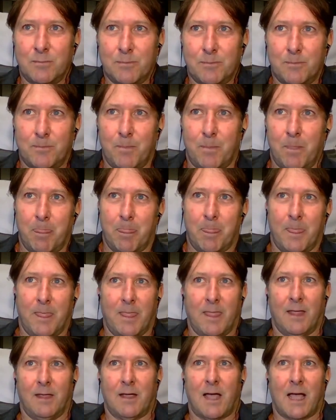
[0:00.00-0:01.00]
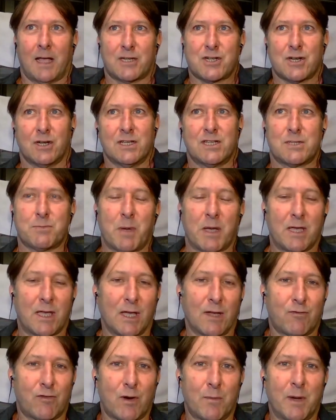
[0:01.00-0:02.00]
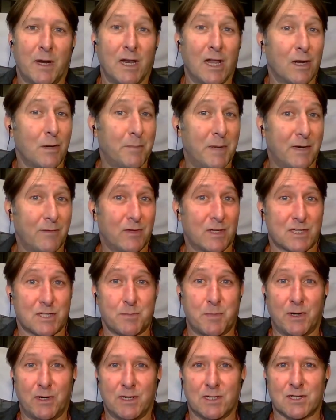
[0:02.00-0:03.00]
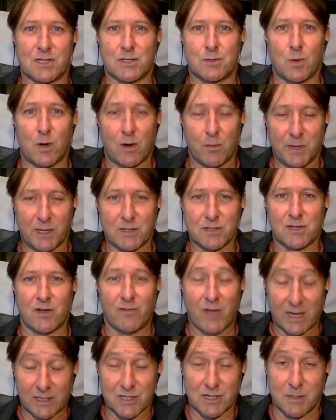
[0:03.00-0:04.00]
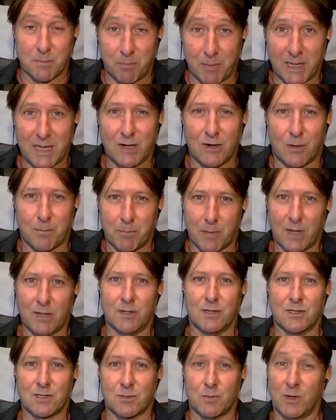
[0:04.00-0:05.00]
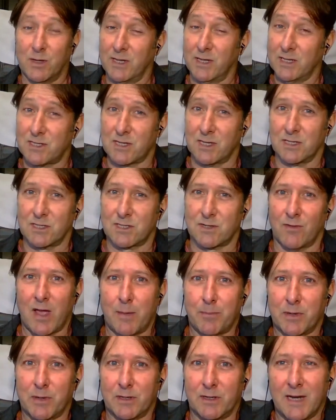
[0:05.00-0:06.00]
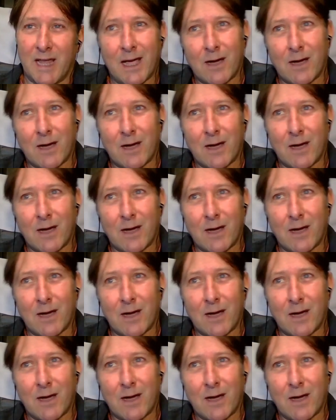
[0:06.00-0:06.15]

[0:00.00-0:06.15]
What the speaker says: I'm actually speaking from a little bit of experience as well, because I've actually been on boats where these things have happened.